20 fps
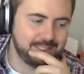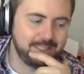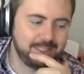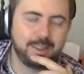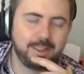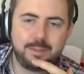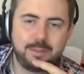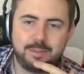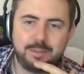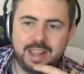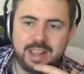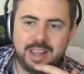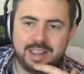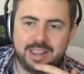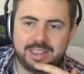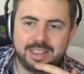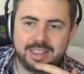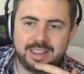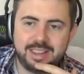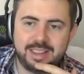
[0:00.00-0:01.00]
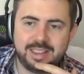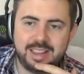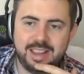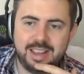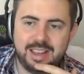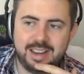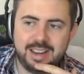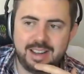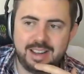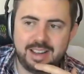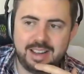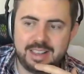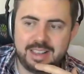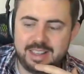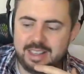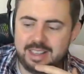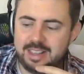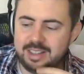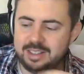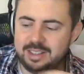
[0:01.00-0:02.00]
still, I think
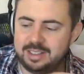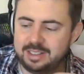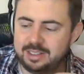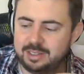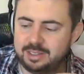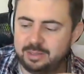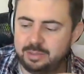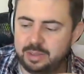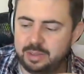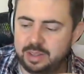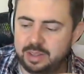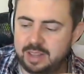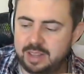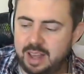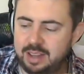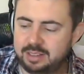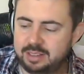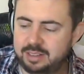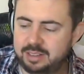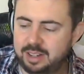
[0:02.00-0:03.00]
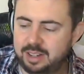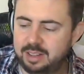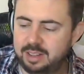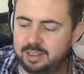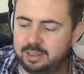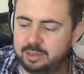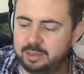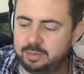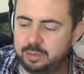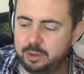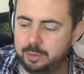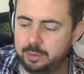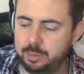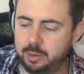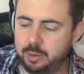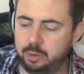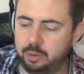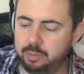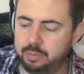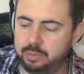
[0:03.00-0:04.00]
that he is fantastic in this film.
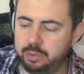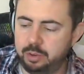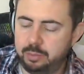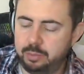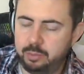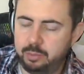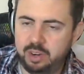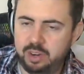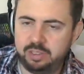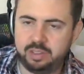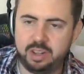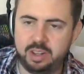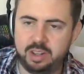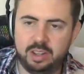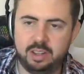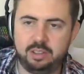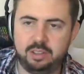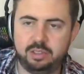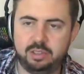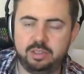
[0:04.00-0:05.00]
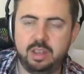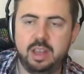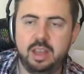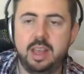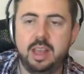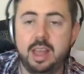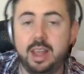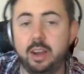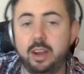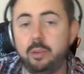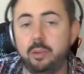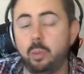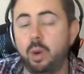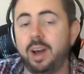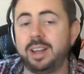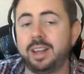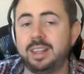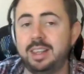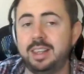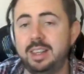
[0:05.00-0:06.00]
The whole film rests on his and
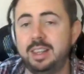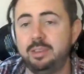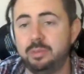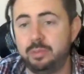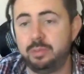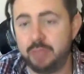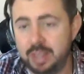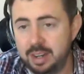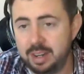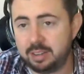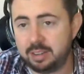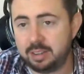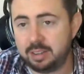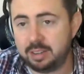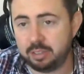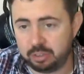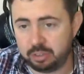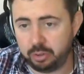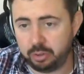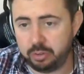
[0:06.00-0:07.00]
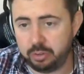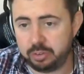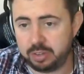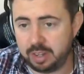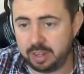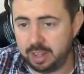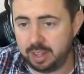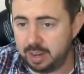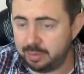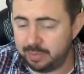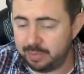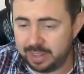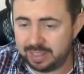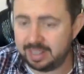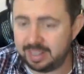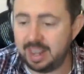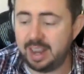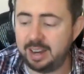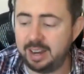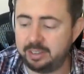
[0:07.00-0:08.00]
Joaquin Phoenix's shoulders. Again, a
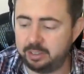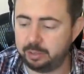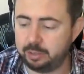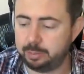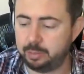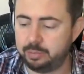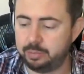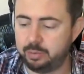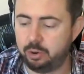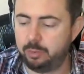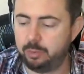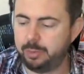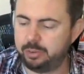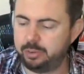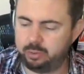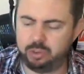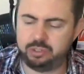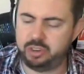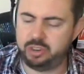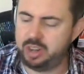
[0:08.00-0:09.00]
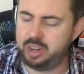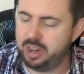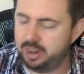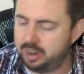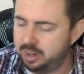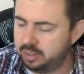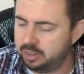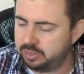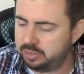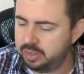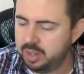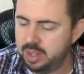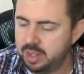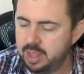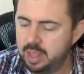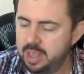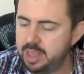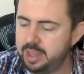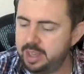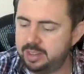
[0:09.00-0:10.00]
fantastic performance. Richard Harris.
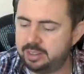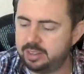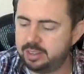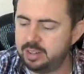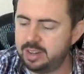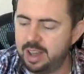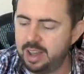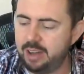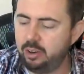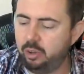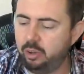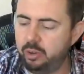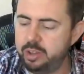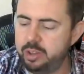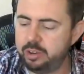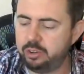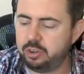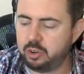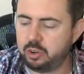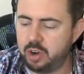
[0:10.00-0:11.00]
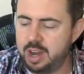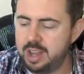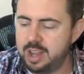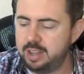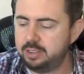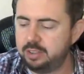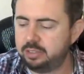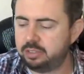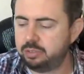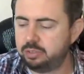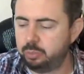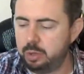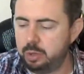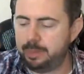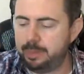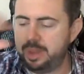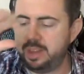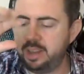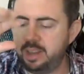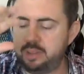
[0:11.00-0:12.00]
It's not only a grand,
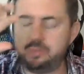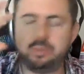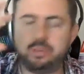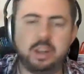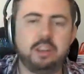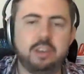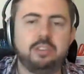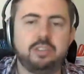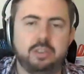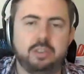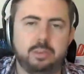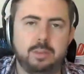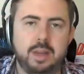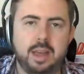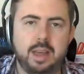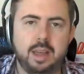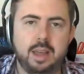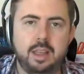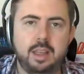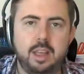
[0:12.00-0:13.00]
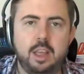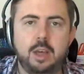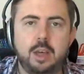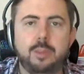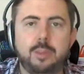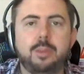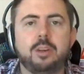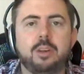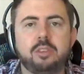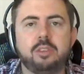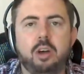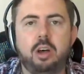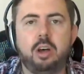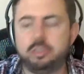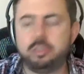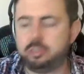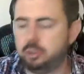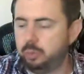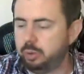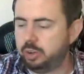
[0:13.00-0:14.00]
sweeping adventure, Matt, but it's
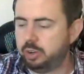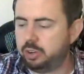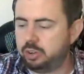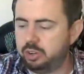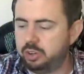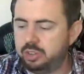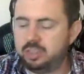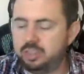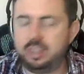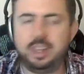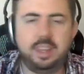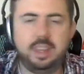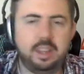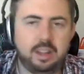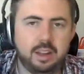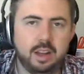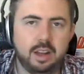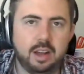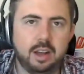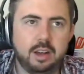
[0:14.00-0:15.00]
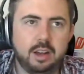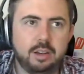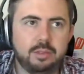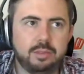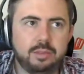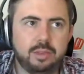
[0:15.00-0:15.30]
also a critique of